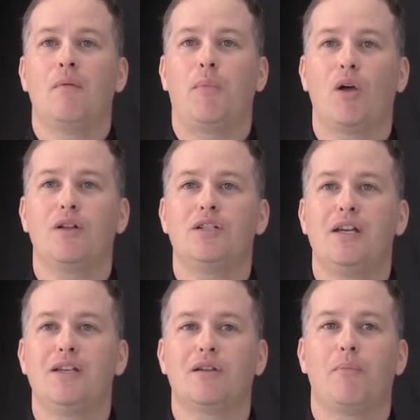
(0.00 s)

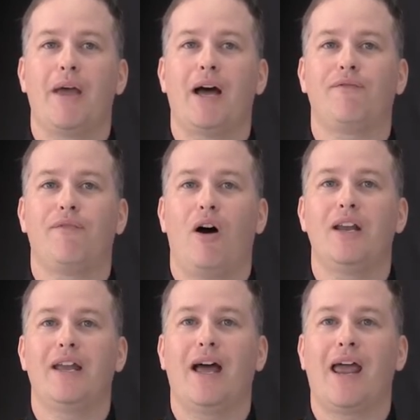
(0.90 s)
Biology is about
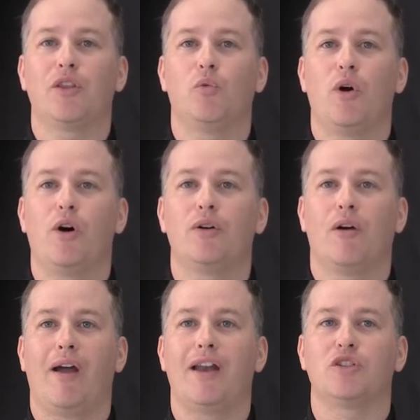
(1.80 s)
finding out how the world
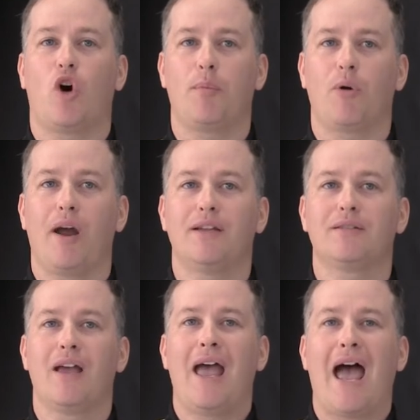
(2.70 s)
around us
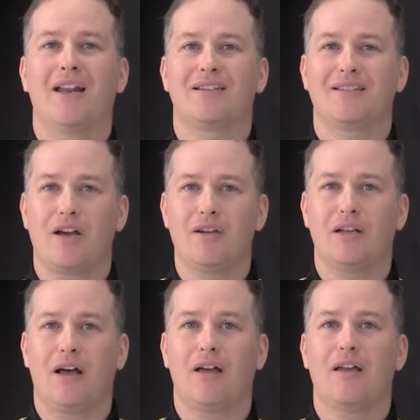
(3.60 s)
operates at a
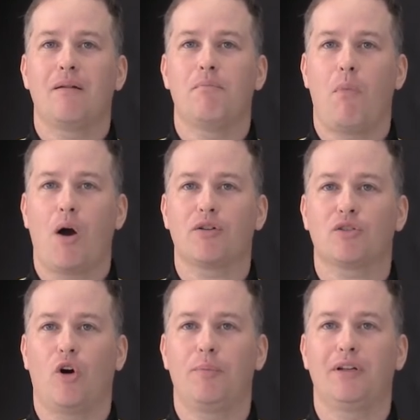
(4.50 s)
cellular,
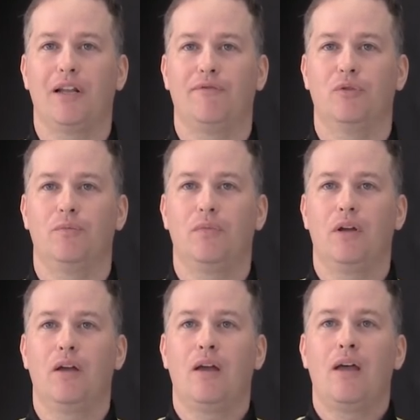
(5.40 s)
microscopic level.
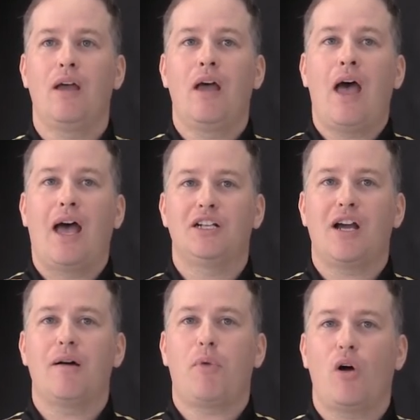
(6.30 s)
As
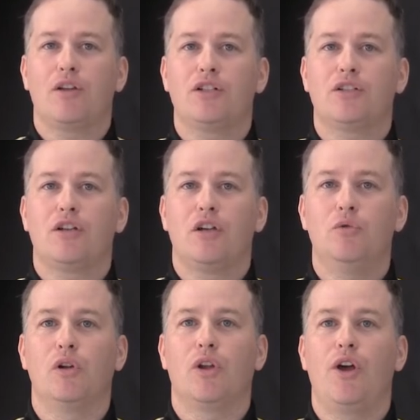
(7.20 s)
young biologists,
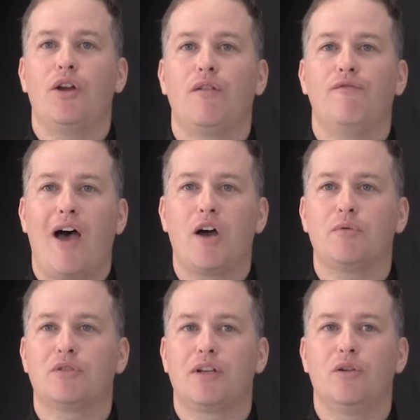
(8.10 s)
you will learn
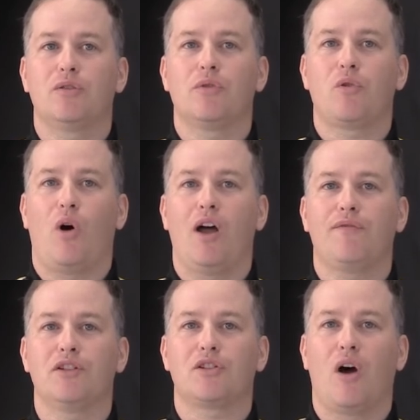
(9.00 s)
valuable skills required
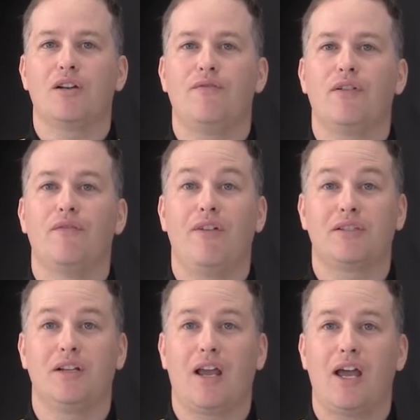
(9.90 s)
for scientific
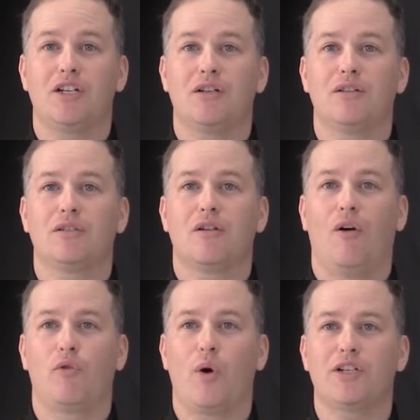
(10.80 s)
investigations
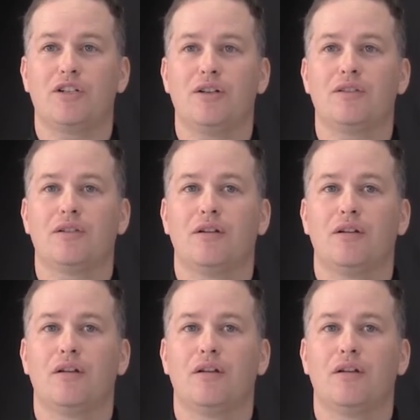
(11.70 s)
of questions,